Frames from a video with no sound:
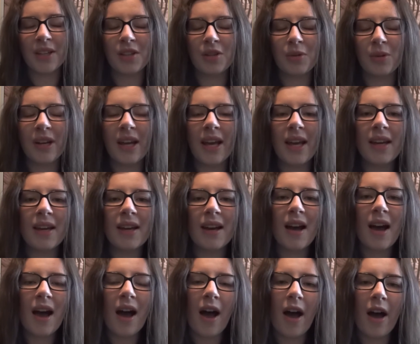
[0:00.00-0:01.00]
Q&A,
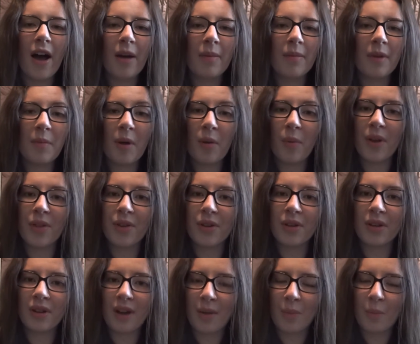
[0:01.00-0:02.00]
about
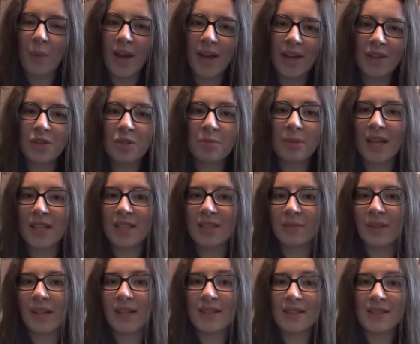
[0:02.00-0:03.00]
why I use plastic
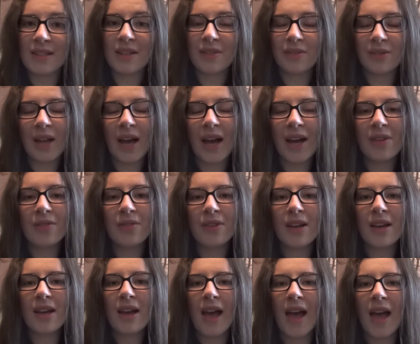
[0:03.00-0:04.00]
plants instead of live,
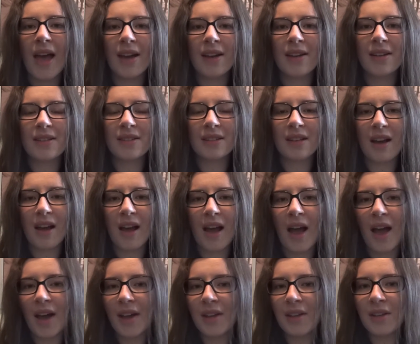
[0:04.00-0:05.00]
and
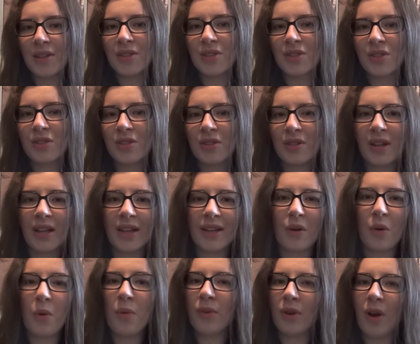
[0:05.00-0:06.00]

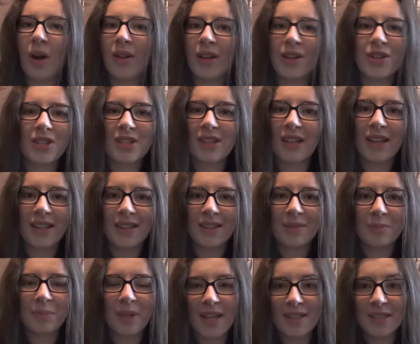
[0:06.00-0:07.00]
overall I just like
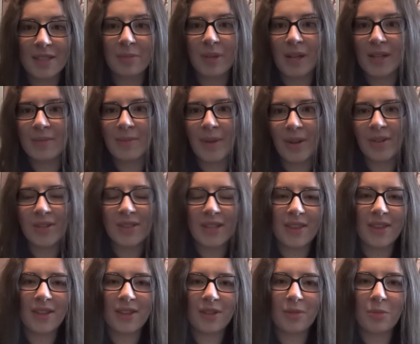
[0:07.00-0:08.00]
plastic plants better because I
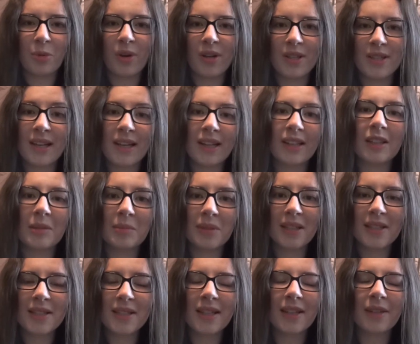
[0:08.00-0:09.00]
think they're more aesthetically
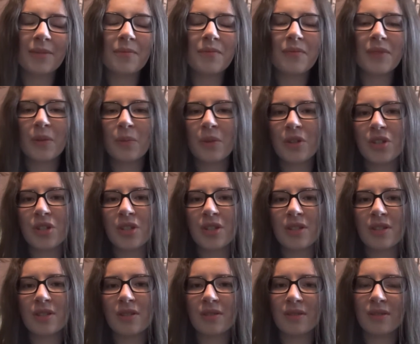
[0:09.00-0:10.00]
pleasing, which
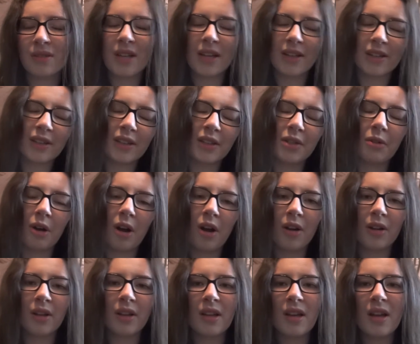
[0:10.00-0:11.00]
is technically
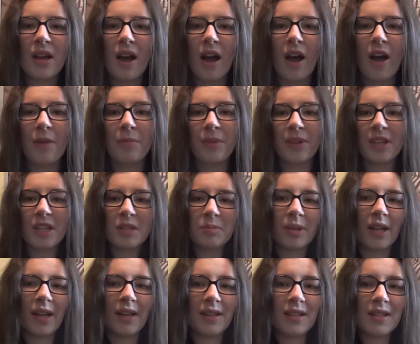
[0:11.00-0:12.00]
wrong. But
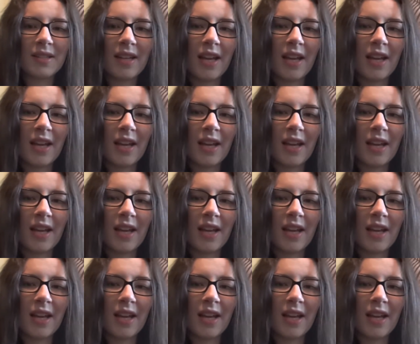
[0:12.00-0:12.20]
this